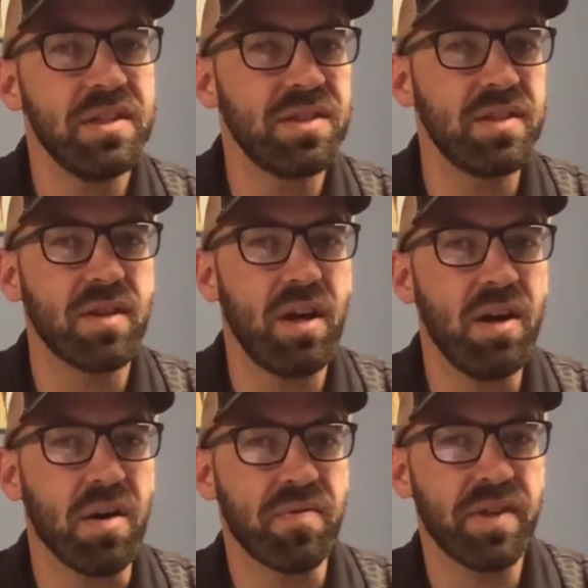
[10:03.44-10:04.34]
she's
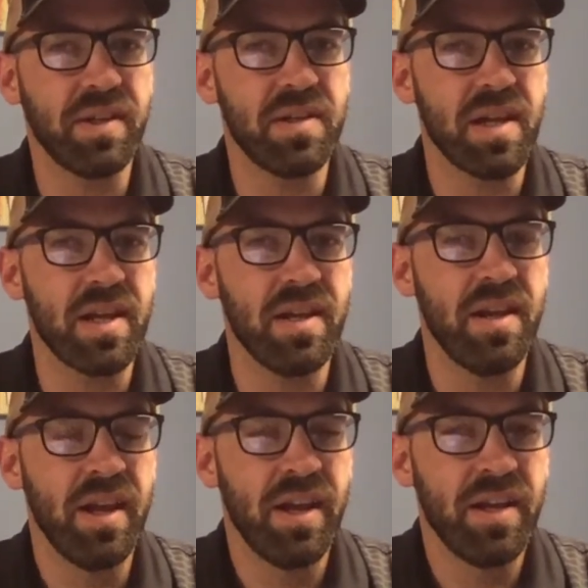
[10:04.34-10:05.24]
off. And
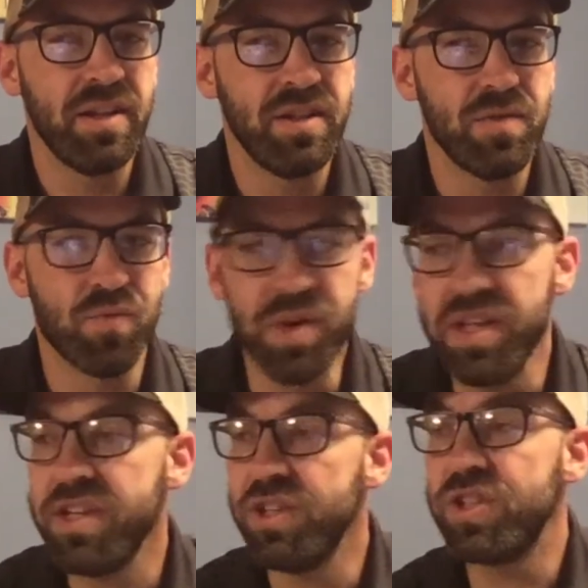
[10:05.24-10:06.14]

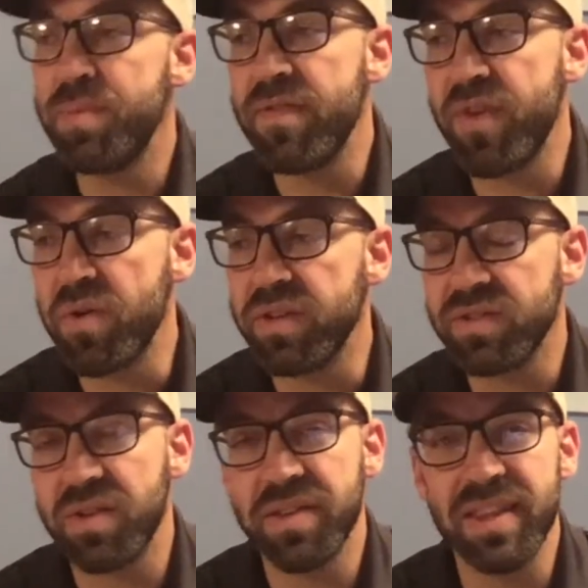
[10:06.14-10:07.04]
really you should be focused
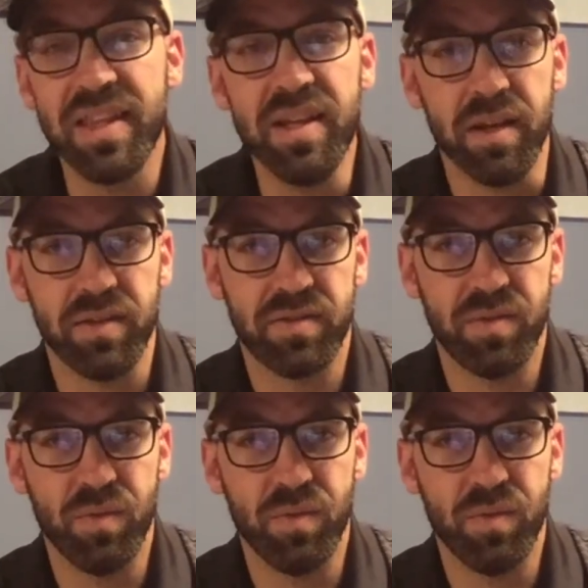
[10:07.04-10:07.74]
on this